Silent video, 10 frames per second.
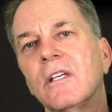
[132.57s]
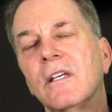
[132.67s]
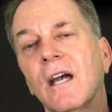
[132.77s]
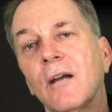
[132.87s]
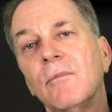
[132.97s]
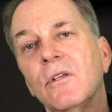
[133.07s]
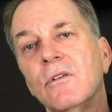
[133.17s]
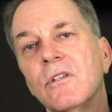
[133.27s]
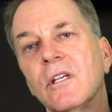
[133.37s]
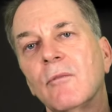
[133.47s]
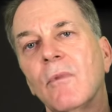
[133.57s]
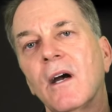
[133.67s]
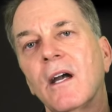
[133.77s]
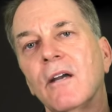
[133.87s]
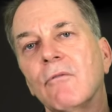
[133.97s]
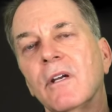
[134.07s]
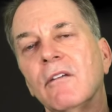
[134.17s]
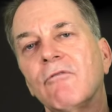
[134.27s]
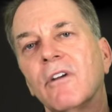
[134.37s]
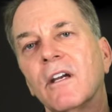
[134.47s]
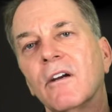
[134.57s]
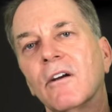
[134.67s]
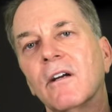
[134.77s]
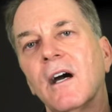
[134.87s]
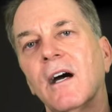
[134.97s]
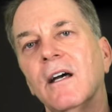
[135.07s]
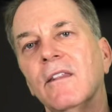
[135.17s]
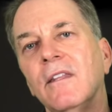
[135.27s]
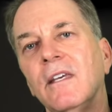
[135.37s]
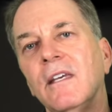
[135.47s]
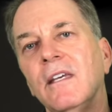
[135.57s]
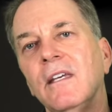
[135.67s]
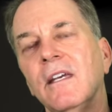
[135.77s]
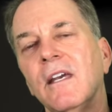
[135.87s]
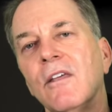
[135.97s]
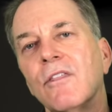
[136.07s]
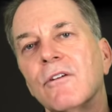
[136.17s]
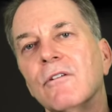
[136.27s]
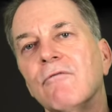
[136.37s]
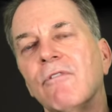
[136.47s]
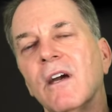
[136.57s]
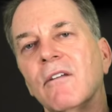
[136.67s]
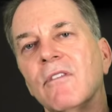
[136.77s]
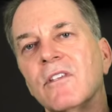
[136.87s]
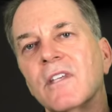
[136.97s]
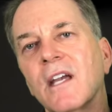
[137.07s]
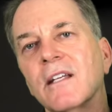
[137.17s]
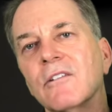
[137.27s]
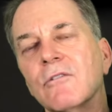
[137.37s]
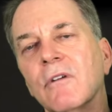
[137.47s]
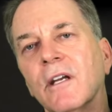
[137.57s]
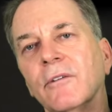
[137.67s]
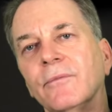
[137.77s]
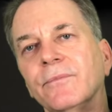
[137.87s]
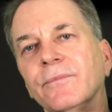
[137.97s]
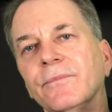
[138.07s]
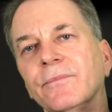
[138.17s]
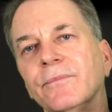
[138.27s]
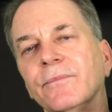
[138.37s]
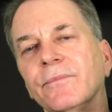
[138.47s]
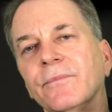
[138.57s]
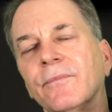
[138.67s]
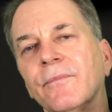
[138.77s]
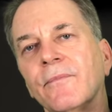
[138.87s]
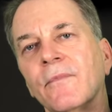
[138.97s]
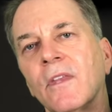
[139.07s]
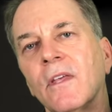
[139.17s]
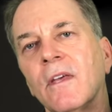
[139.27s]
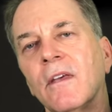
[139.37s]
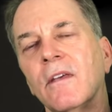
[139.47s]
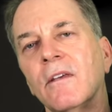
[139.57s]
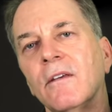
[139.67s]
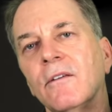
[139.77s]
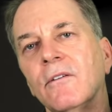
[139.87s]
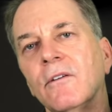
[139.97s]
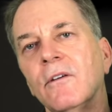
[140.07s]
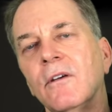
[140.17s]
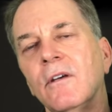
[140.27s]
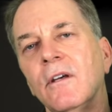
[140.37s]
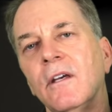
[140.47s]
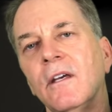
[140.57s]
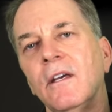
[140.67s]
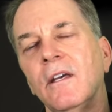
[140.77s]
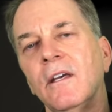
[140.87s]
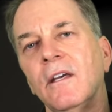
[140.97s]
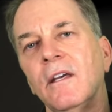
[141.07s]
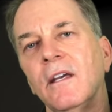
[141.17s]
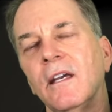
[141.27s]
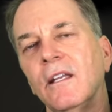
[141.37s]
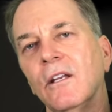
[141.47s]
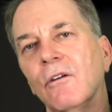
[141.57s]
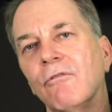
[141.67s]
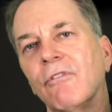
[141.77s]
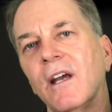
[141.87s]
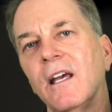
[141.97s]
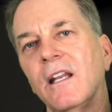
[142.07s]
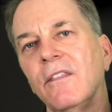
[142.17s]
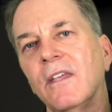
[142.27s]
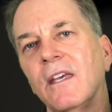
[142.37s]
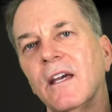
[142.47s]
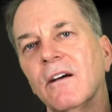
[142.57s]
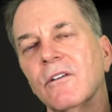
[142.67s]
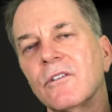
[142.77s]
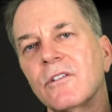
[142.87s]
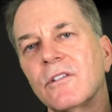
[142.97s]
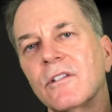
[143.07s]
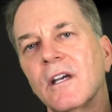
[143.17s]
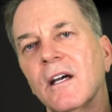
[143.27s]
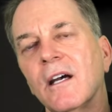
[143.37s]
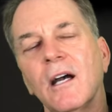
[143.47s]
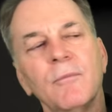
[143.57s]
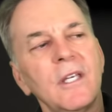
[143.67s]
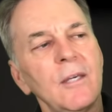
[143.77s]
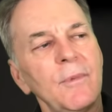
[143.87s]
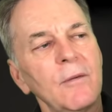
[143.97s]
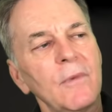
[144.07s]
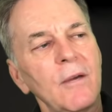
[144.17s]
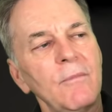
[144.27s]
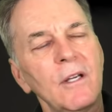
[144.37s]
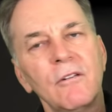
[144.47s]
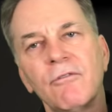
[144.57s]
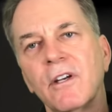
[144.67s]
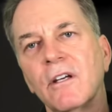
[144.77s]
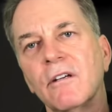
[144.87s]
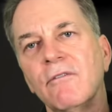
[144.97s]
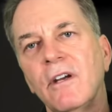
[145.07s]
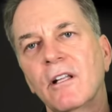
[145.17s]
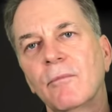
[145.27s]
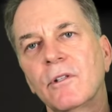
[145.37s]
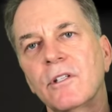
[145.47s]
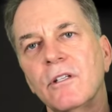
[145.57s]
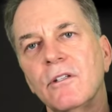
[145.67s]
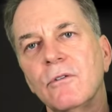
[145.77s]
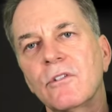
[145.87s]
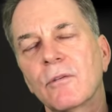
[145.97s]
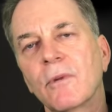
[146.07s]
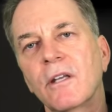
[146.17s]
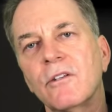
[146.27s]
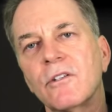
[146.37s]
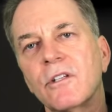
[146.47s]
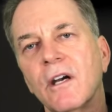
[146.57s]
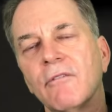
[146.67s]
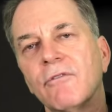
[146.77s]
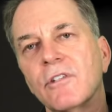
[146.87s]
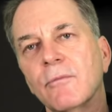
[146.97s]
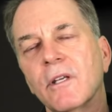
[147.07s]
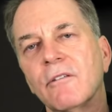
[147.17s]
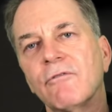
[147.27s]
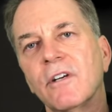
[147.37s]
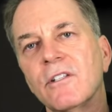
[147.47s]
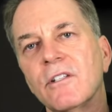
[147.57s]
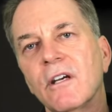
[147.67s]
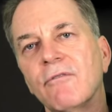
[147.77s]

I'm using my ring finger on the third fret of the second string. And you don't fret anything else. I'm keeping my middle finger available to do some other stuff, some other fun stuff